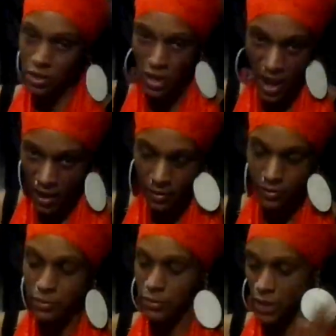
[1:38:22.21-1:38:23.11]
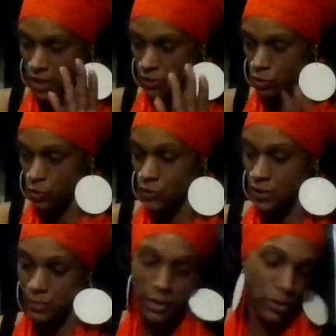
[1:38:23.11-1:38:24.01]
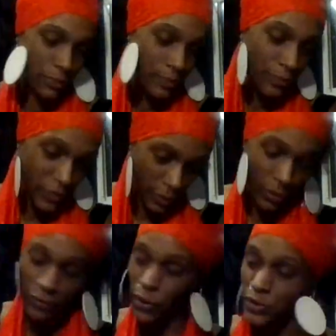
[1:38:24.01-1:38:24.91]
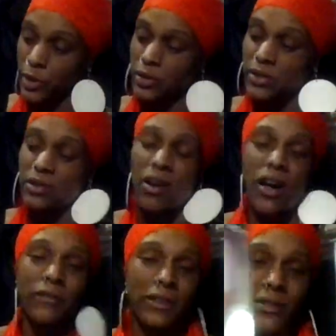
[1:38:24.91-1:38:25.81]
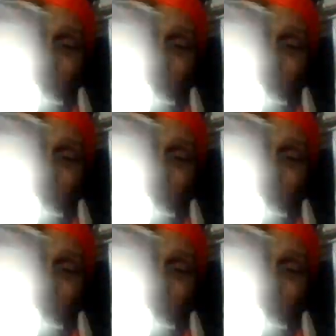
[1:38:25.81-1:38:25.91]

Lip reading: Nah, ace of truth in this bitch. It's either false person, coffin.